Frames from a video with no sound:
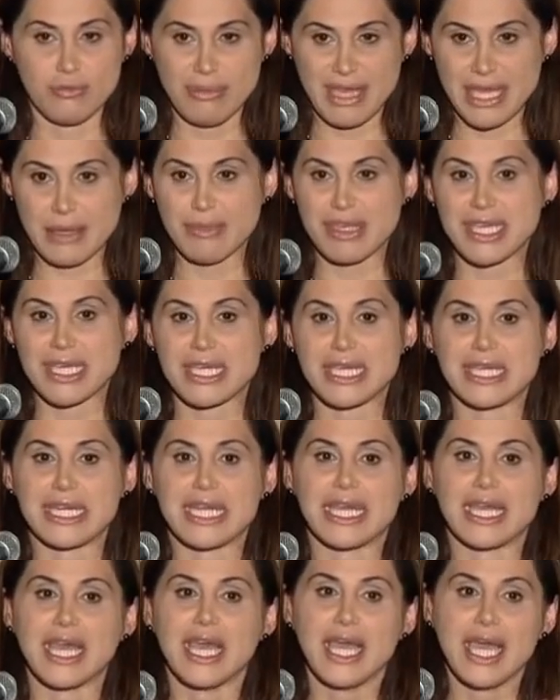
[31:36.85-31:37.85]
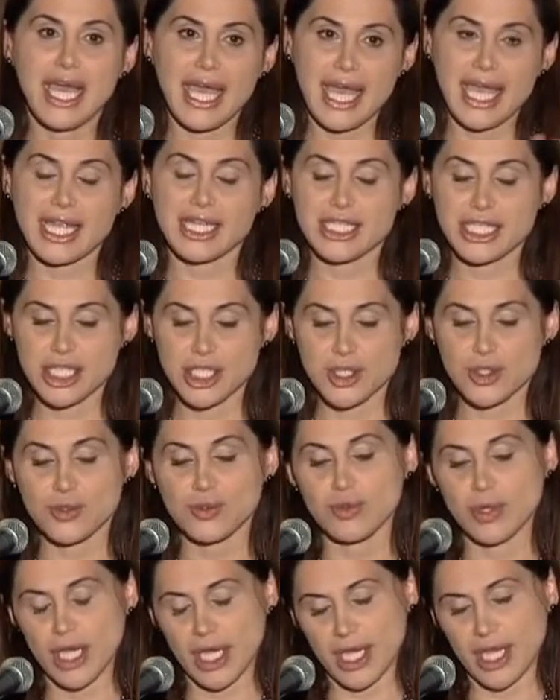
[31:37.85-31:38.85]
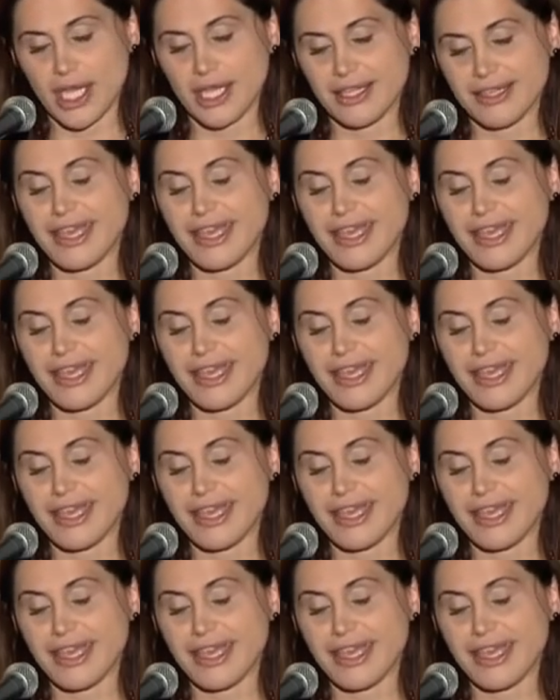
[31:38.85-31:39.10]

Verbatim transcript: may be eating and to uh,